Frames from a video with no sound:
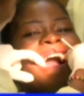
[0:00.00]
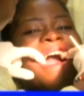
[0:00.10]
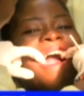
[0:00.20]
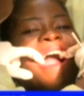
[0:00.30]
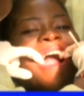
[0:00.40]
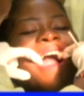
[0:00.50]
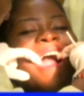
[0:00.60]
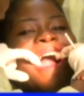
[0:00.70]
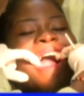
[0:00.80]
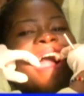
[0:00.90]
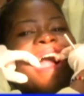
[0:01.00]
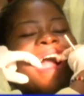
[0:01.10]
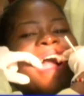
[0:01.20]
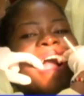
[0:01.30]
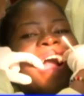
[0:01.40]
vocation,
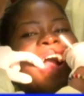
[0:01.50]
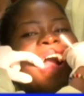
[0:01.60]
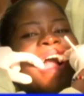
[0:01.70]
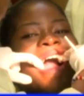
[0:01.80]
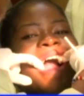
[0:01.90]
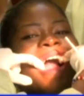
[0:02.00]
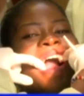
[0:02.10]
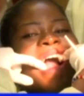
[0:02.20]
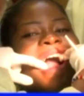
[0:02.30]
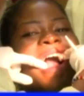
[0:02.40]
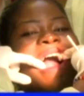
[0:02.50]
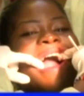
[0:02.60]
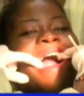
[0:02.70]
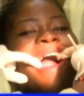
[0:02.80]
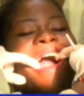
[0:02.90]
there's a
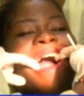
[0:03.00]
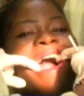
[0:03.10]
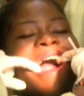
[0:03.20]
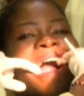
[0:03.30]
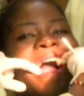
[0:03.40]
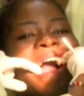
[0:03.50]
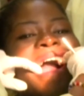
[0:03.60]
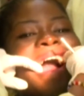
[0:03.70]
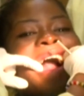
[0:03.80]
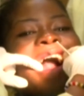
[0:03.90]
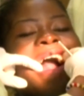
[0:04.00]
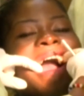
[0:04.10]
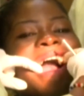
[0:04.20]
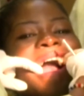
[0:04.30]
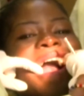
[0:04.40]
need for regular
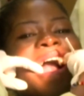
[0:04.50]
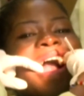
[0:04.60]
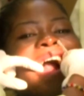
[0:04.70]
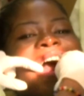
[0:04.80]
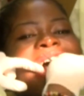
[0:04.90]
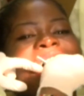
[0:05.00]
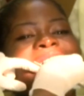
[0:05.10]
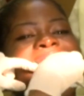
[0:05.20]
hearing